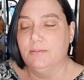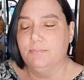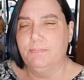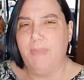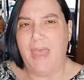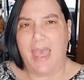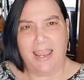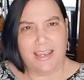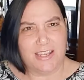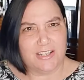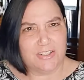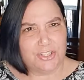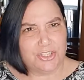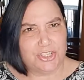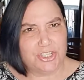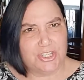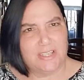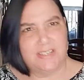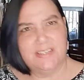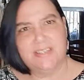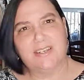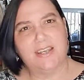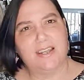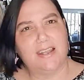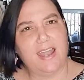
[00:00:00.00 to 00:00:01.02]
Packaged
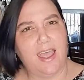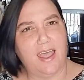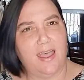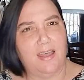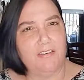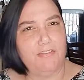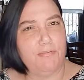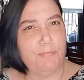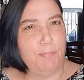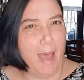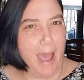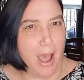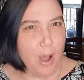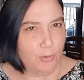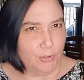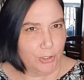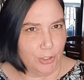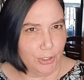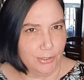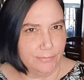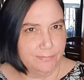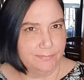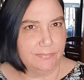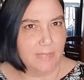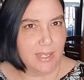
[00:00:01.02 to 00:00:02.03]
cheese can have
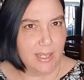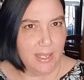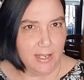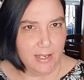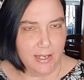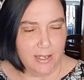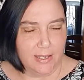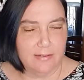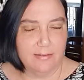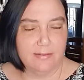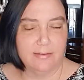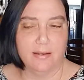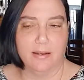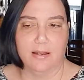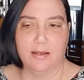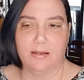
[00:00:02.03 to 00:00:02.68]
powder in it.